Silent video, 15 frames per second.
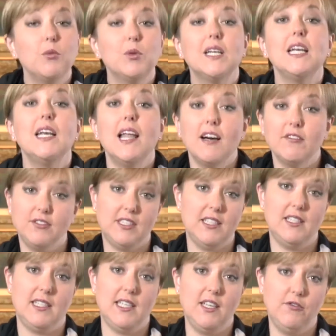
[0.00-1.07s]
I would love
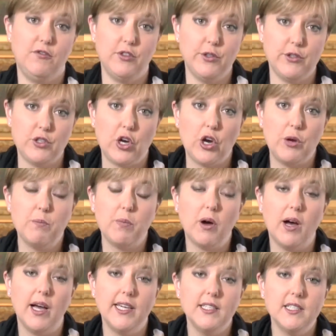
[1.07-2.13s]
to see first home
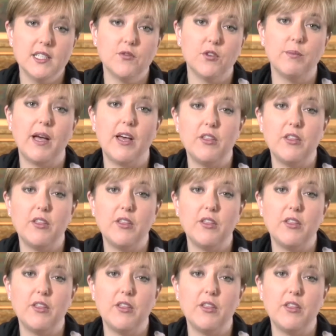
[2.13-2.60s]
buyers from